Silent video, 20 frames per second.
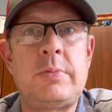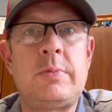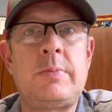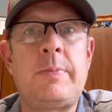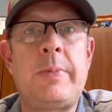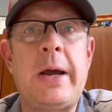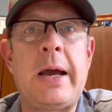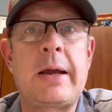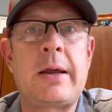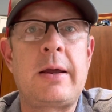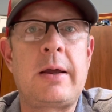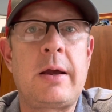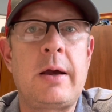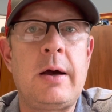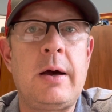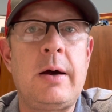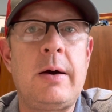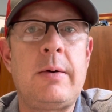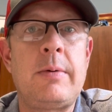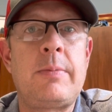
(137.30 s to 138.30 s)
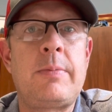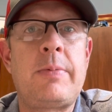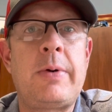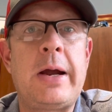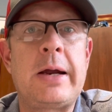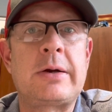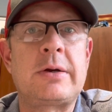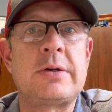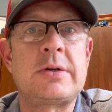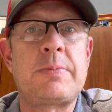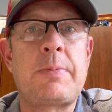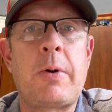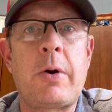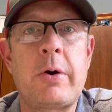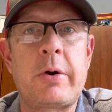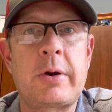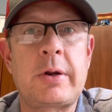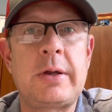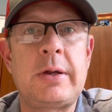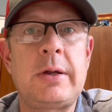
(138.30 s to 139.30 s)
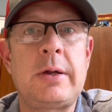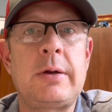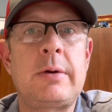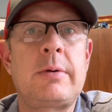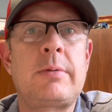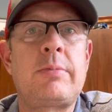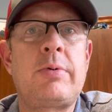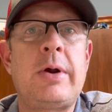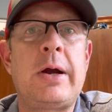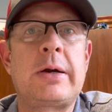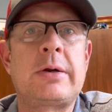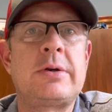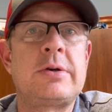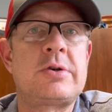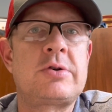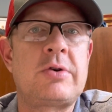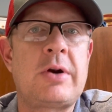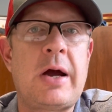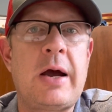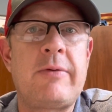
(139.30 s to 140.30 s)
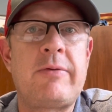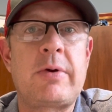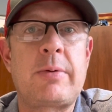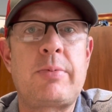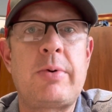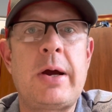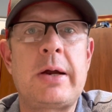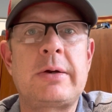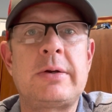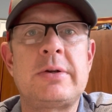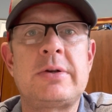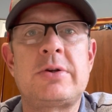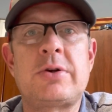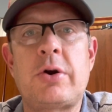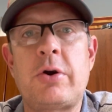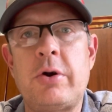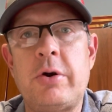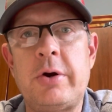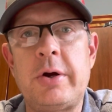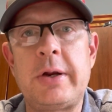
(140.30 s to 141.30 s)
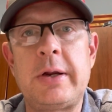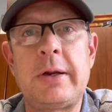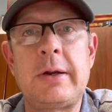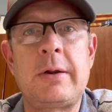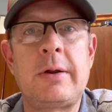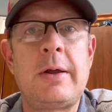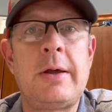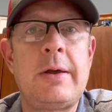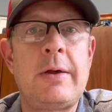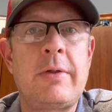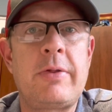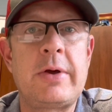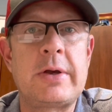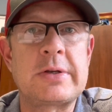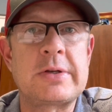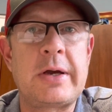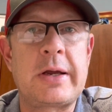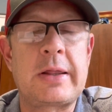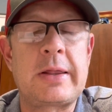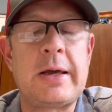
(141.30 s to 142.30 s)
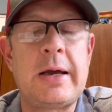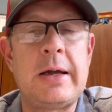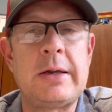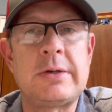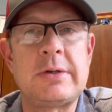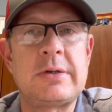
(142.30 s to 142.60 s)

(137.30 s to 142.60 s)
backing up, practice parking, practice driving, practice turning, things like that.